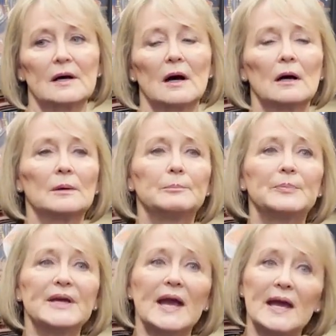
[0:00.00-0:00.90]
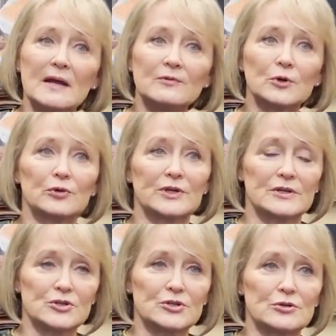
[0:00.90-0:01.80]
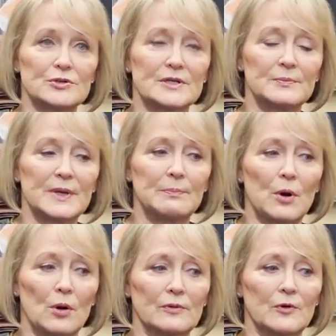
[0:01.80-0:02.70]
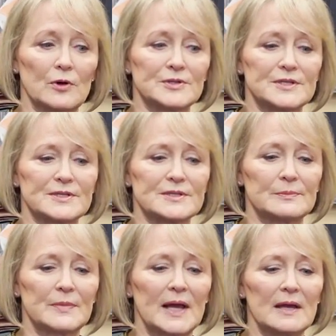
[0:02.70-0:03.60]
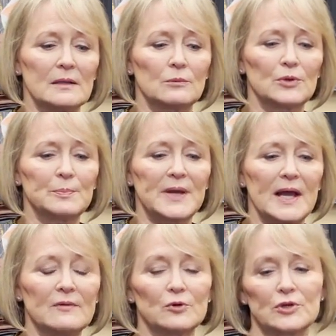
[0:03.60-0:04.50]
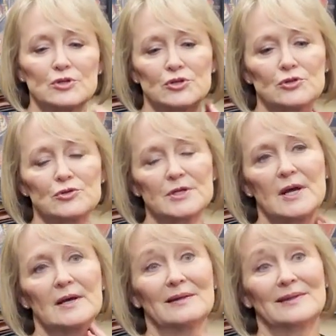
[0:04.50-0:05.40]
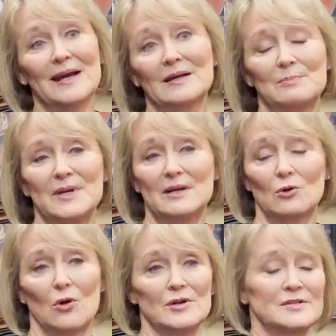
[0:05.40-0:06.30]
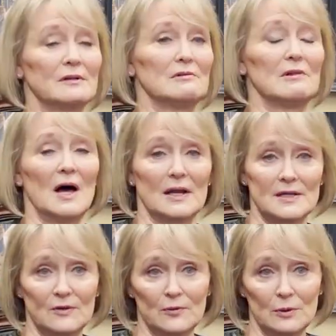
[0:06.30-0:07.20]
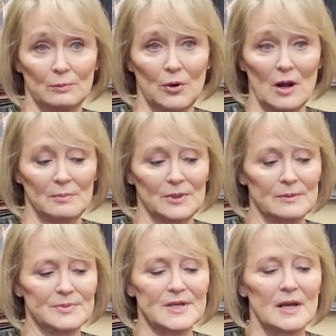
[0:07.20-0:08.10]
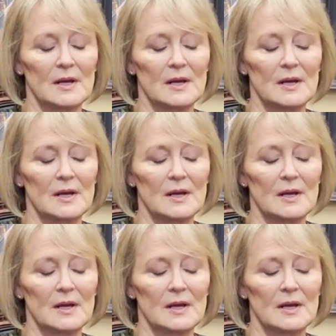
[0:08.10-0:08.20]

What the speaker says: Behavioral issues can be part of autism, and with behavioral issues that could be across a lot of different problems,